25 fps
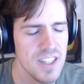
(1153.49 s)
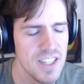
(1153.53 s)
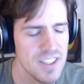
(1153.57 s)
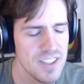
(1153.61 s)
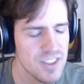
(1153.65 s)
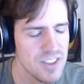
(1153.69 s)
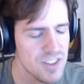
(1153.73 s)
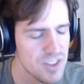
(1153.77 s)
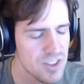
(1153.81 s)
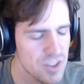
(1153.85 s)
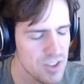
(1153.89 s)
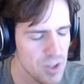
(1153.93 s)

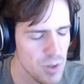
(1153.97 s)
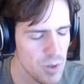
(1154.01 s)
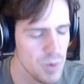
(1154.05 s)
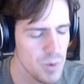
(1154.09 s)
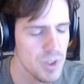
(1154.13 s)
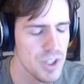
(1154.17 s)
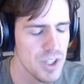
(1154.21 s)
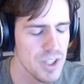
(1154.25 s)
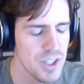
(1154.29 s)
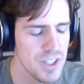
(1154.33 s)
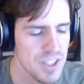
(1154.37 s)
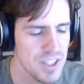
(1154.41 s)
so
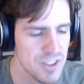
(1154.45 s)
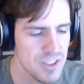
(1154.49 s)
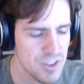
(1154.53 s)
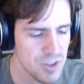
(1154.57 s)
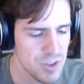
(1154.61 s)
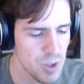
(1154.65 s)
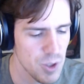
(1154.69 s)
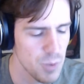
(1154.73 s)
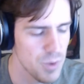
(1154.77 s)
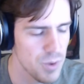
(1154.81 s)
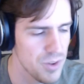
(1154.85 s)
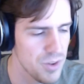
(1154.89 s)
good and
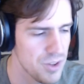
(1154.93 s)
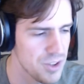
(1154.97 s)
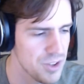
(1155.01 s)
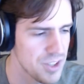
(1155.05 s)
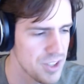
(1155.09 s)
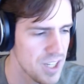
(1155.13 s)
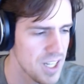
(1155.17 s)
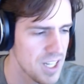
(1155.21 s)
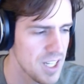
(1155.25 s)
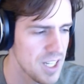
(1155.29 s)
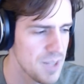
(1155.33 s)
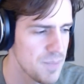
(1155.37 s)
so worth your
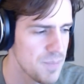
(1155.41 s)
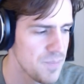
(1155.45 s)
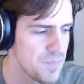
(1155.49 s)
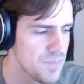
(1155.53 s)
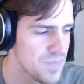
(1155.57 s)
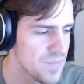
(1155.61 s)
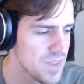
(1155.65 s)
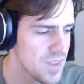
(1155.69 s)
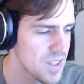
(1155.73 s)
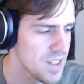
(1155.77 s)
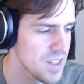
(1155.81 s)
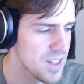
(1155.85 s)
time.
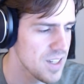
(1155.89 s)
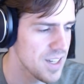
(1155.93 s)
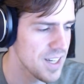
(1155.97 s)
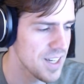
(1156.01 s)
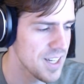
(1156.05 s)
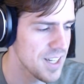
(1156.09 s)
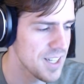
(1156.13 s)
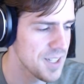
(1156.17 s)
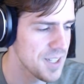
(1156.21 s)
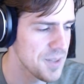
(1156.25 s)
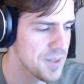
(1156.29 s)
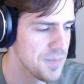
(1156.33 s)

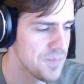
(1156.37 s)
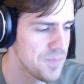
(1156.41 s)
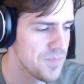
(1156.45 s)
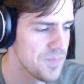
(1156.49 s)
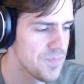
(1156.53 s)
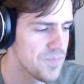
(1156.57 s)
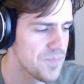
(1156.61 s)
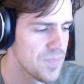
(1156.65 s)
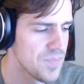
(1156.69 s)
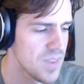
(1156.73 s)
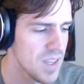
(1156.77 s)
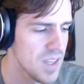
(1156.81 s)

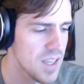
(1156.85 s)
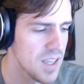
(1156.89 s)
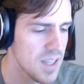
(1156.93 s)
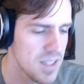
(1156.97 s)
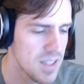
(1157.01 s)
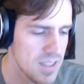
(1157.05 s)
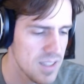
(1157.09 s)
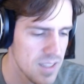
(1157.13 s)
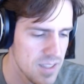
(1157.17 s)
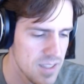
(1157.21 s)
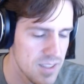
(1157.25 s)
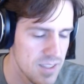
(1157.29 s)

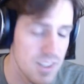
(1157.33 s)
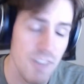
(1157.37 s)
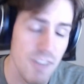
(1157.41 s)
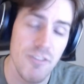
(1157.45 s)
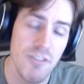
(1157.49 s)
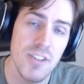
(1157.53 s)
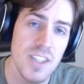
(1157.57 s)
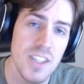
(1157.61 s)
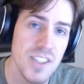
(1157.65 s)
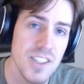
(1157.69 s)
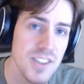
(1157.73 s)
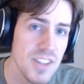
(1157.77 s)

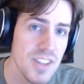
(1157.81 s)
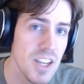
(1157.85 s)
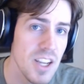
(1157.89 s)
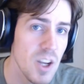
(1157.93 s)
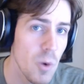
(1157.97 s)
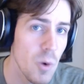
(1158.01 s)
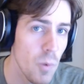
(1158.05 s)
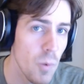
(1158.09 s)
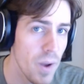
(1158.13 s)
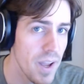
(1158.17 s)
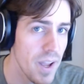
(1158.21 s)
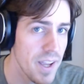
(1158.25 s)
Definitely stay
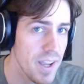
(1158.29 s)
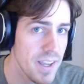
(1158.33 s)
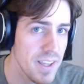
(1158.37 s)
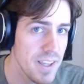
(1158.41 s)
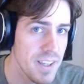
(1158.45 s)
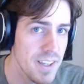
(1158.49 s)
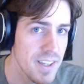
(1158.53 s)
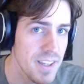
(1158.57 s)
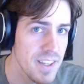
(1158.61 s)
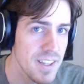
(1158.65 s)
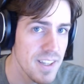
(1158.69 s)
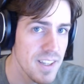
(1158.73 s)
away